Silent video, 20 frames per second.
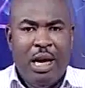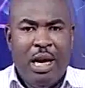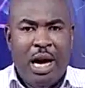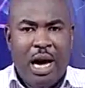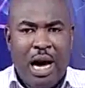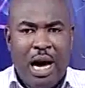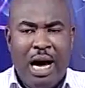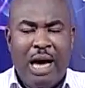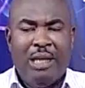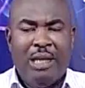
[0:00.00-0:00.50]

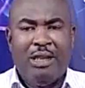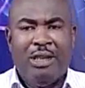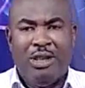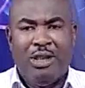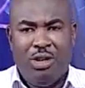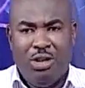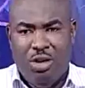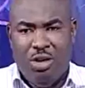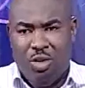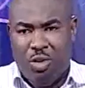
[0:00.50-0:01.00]
and
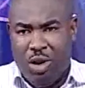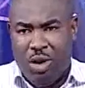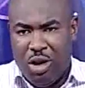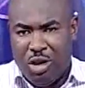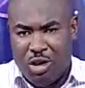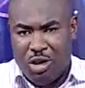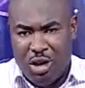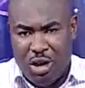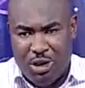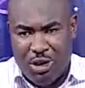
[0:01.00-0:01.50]
your
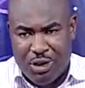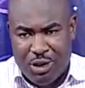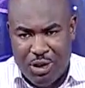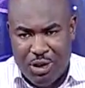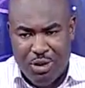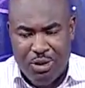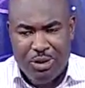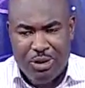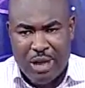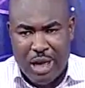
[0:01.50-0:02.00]
relational
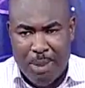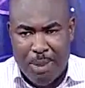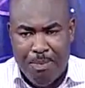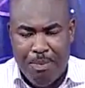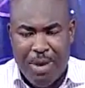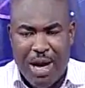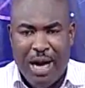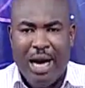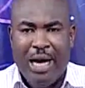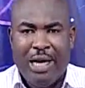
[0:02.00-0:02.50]
skills are
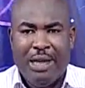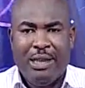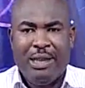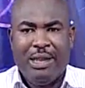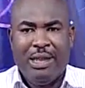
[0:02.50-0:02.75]
bad,